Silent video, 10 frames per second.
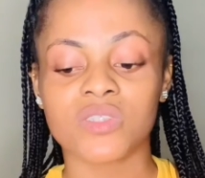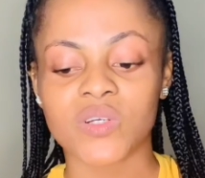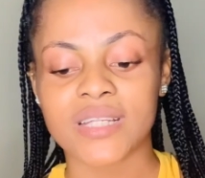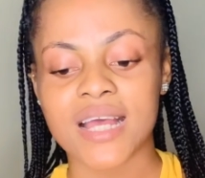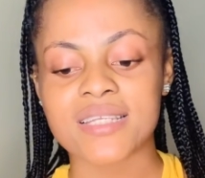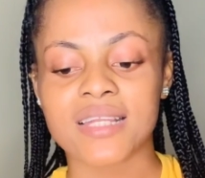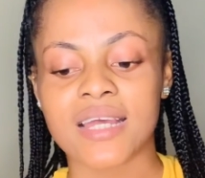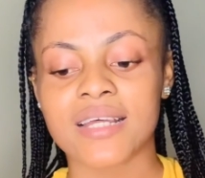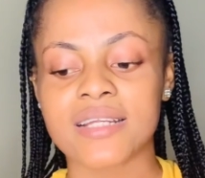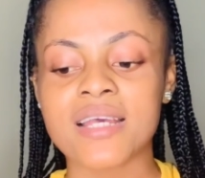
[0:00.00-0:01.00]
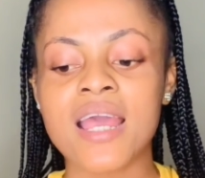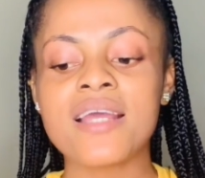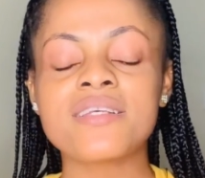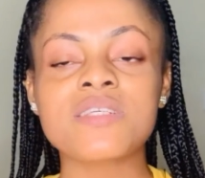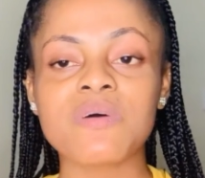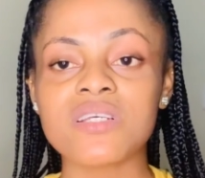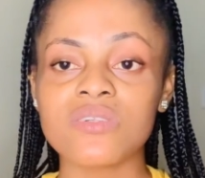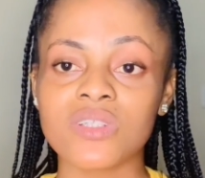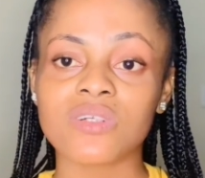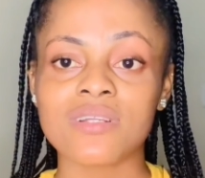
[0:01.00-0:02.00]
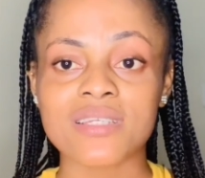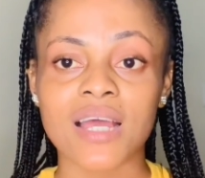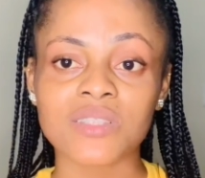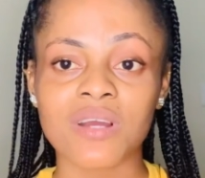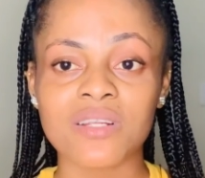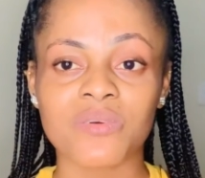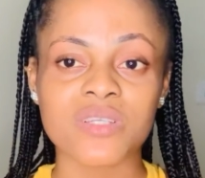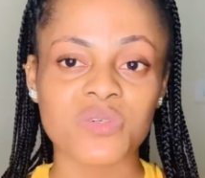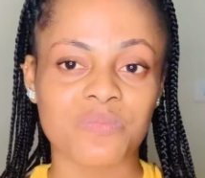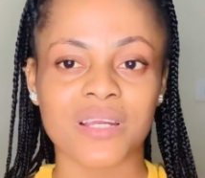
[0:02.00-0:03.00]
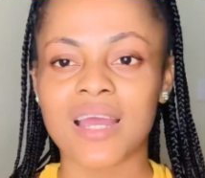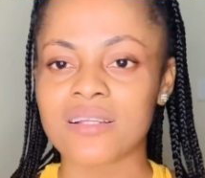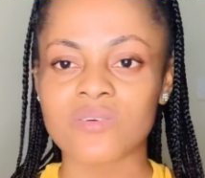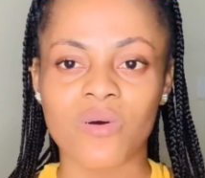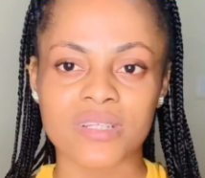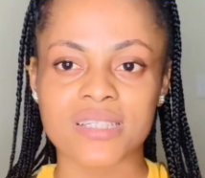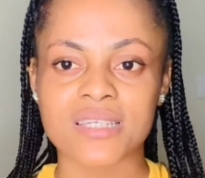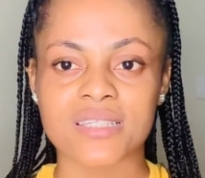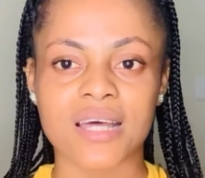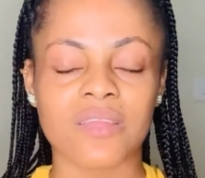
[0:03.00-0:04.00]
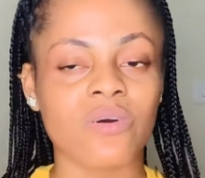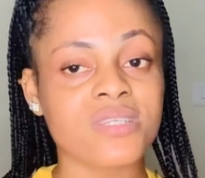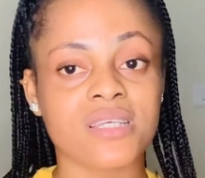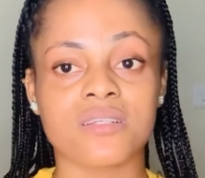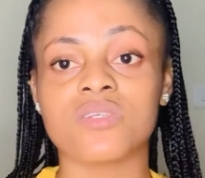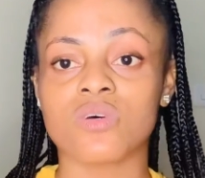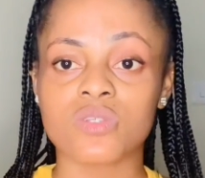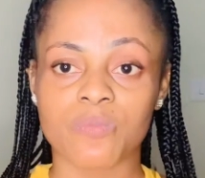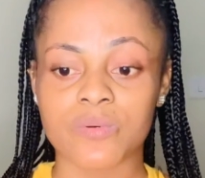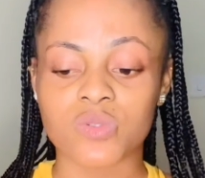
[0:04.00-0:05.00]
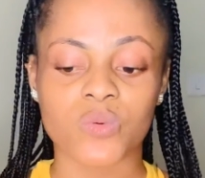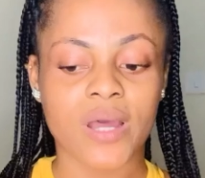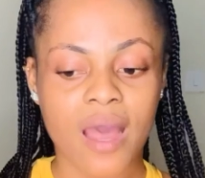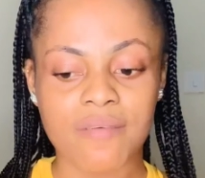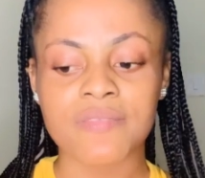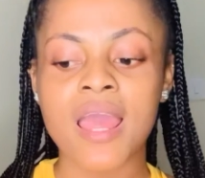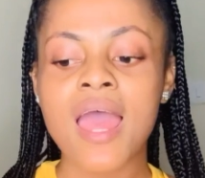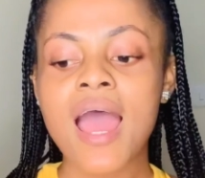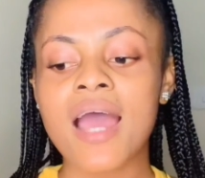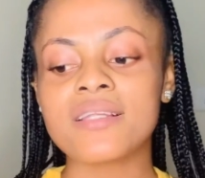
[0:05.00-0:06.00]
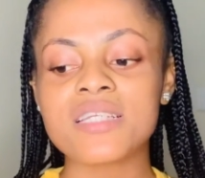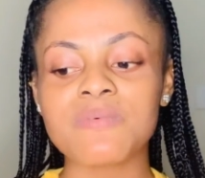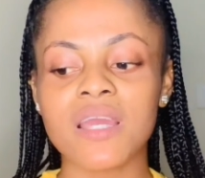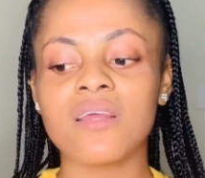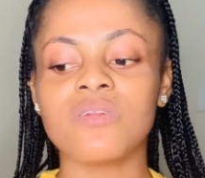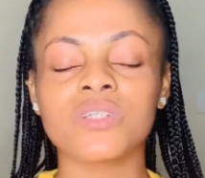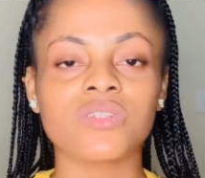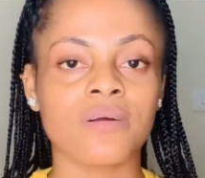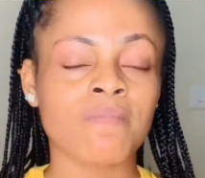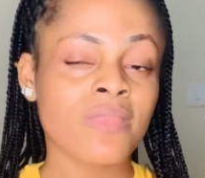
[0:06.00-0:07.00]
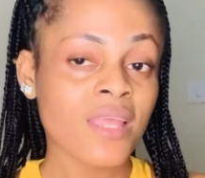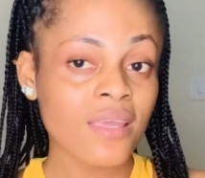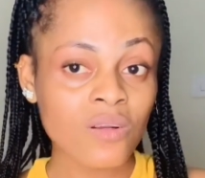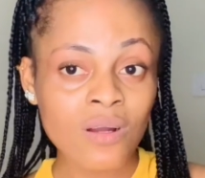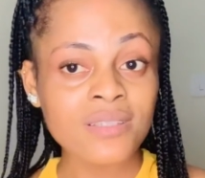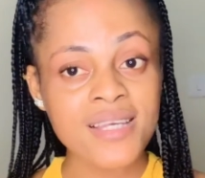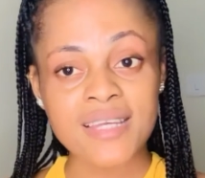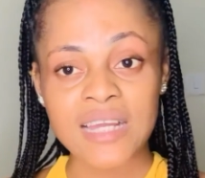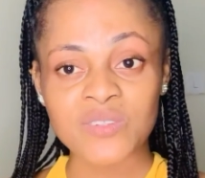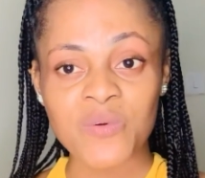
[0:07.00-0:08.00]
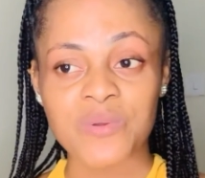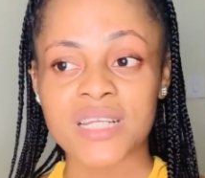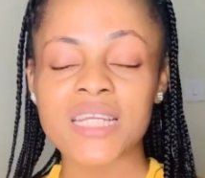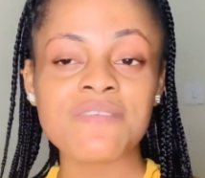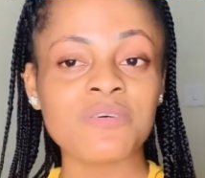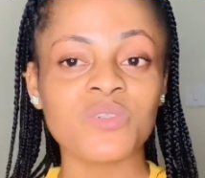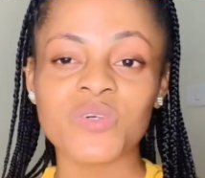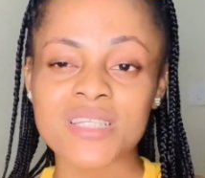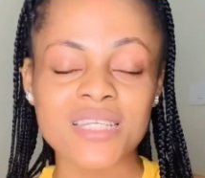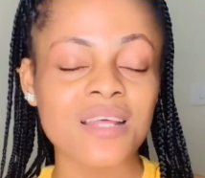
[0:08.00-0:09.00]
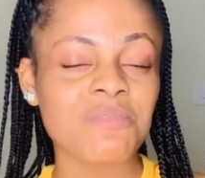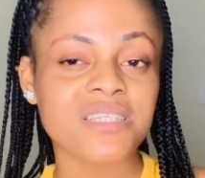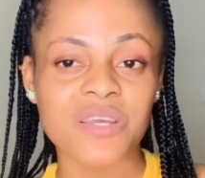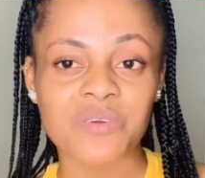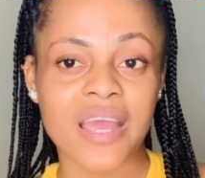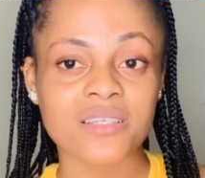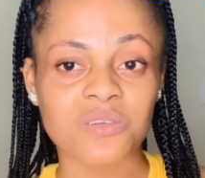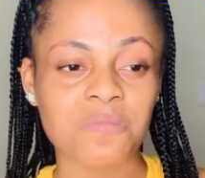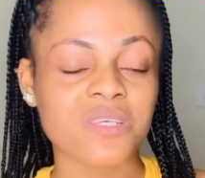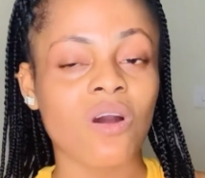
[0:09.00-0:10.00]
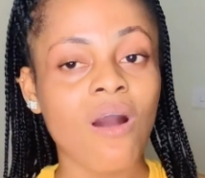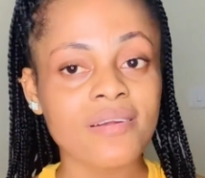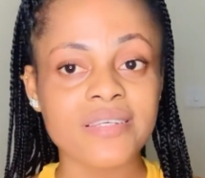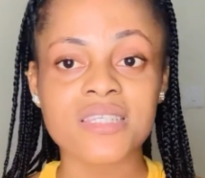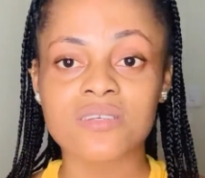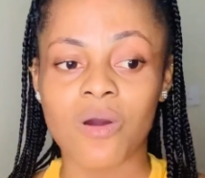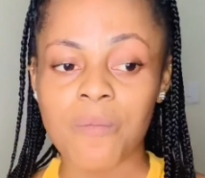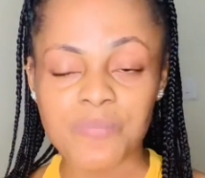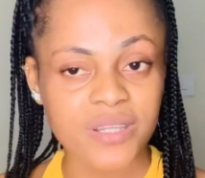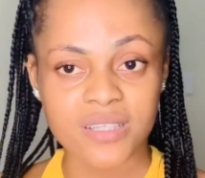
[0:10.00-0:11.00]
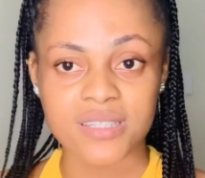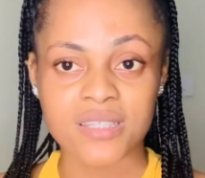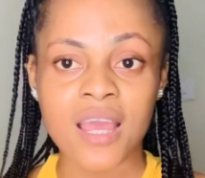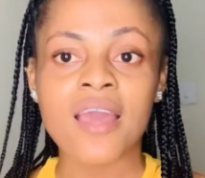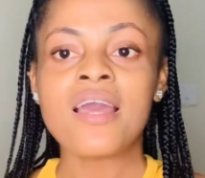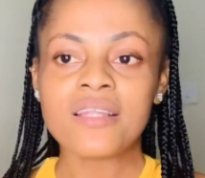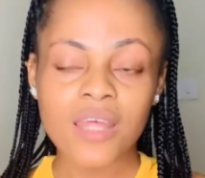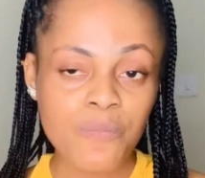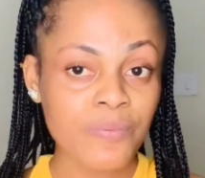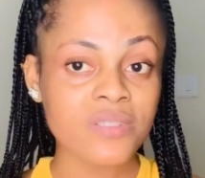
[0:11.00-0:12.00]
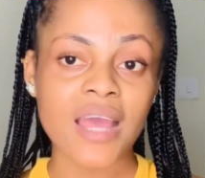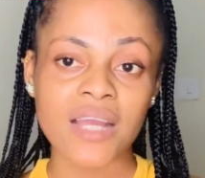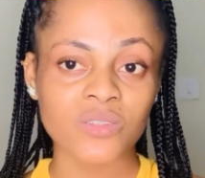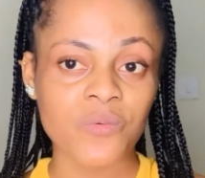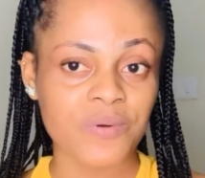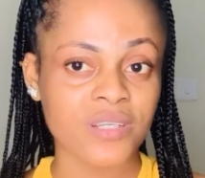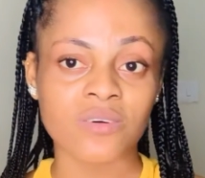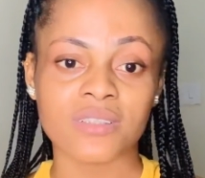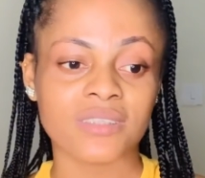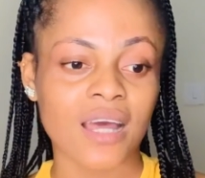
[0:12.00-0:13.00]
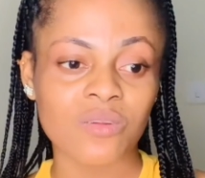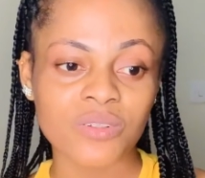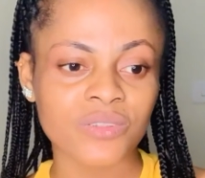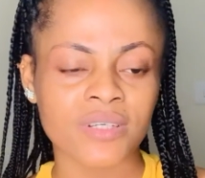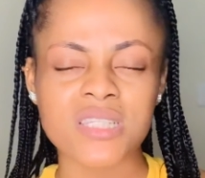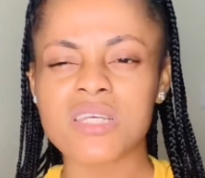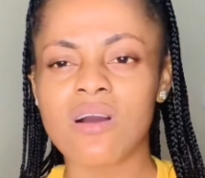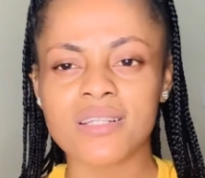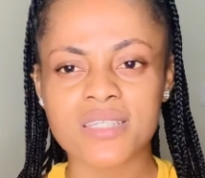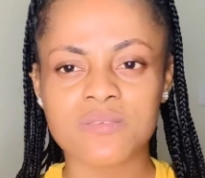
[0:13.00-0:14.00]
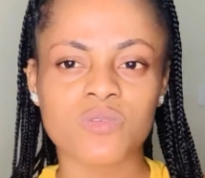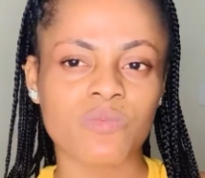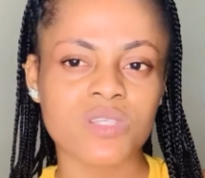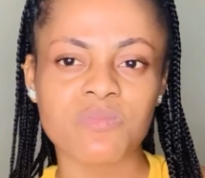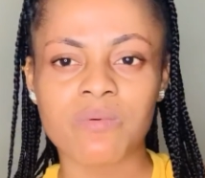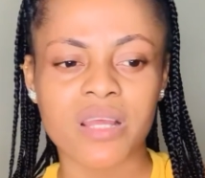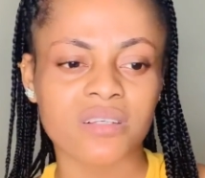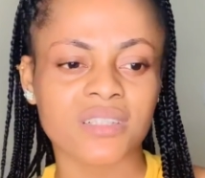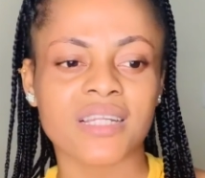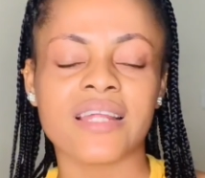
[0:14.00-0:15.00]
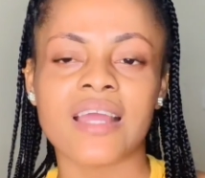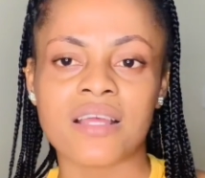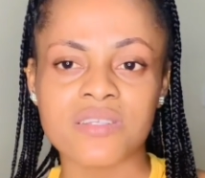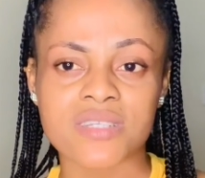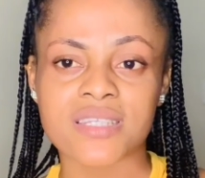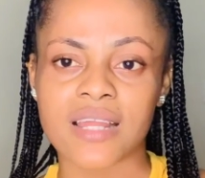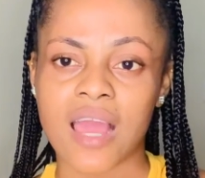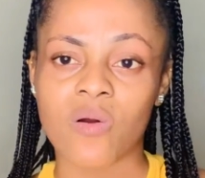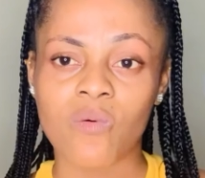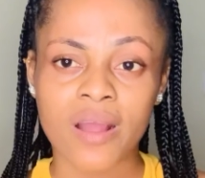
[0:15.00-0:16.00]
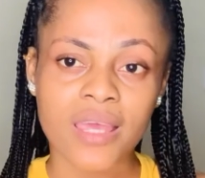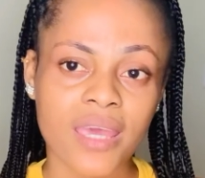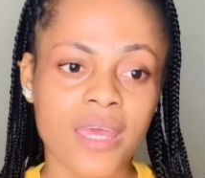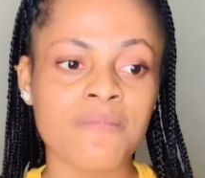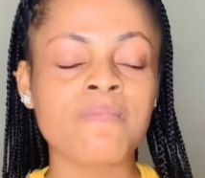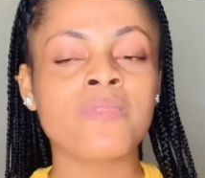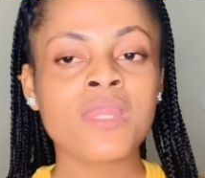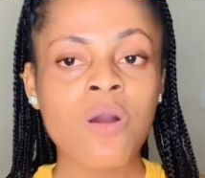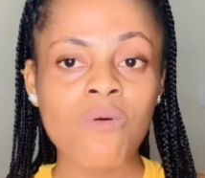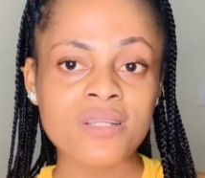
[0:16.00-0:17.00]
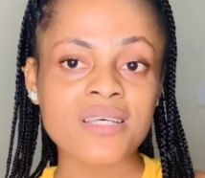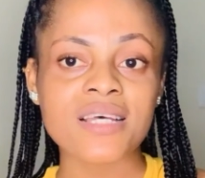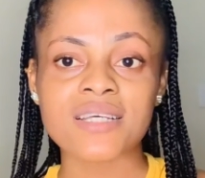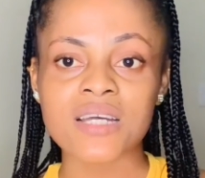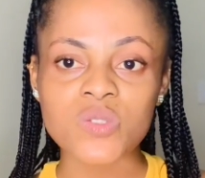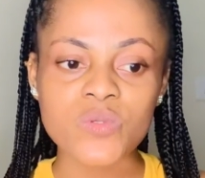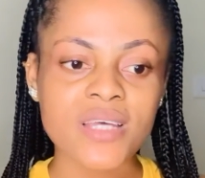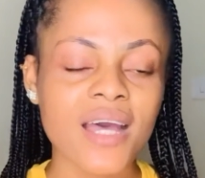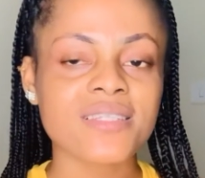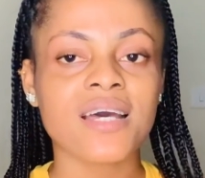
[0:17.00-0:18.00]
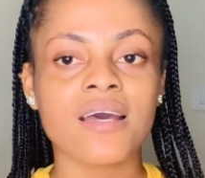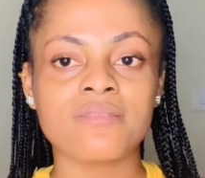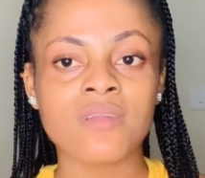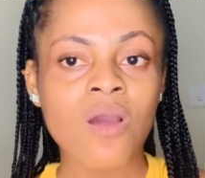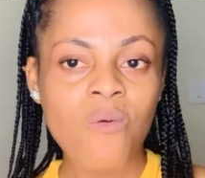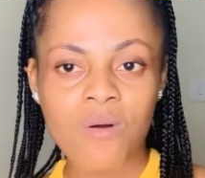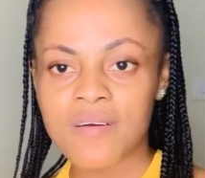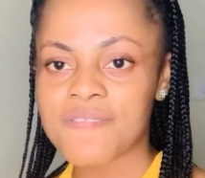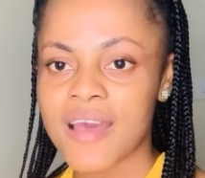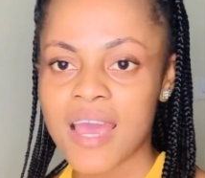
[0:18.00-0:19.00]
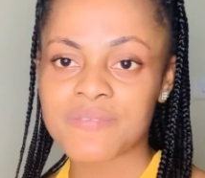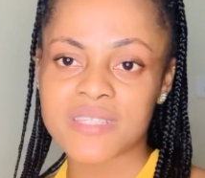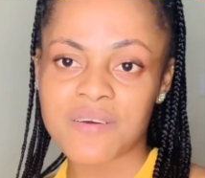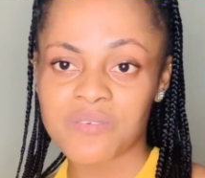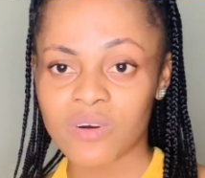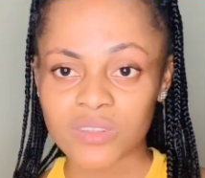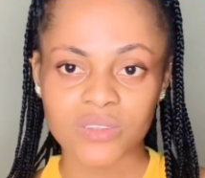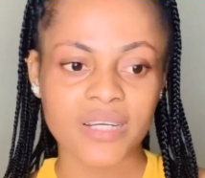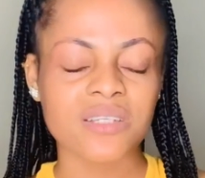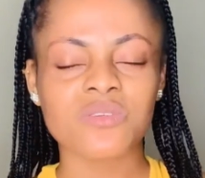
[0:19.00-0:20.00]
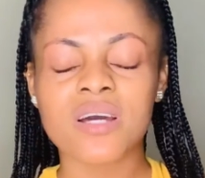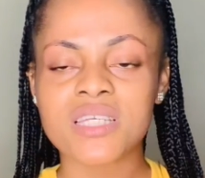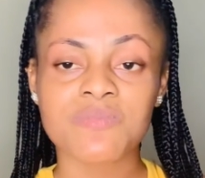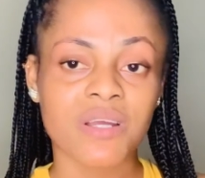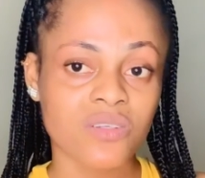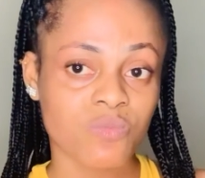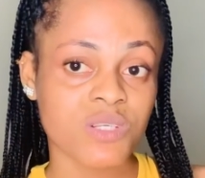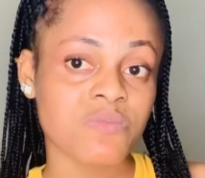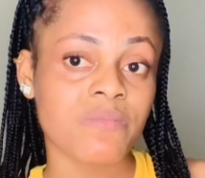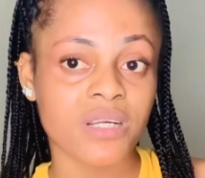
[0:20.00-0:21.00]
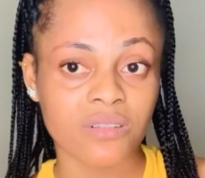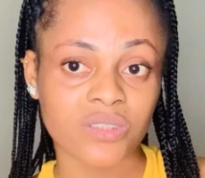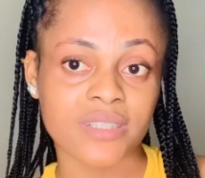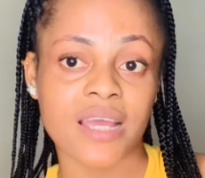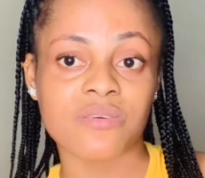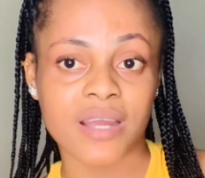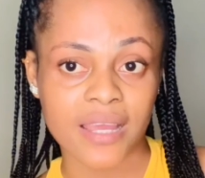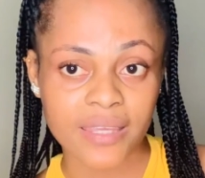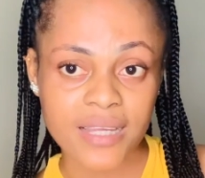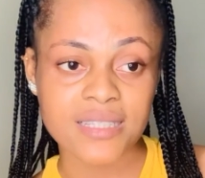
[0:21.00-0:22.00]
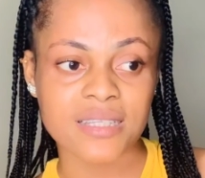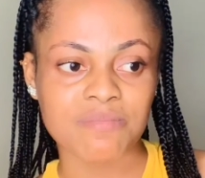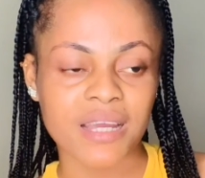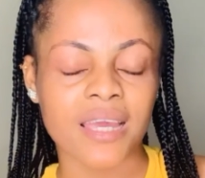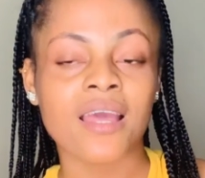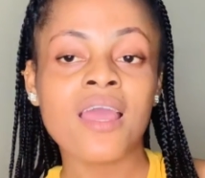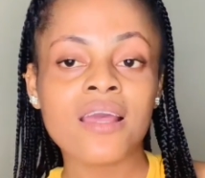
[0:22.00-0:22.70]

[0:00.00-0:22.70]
lotion that is like that. This body lotion is actually going to bring out all the things that your skin is not supposed to have. And this body lotion, it contains hydroquinone. Even though, see, let me tell you guys something, all these companies, they put hydroquinone on their lotion. You see all these small body lotion that they are used to sell, like 1k, 1000, 2000, 1500, 700, you know, all these body, small body lotion that you can get in the market,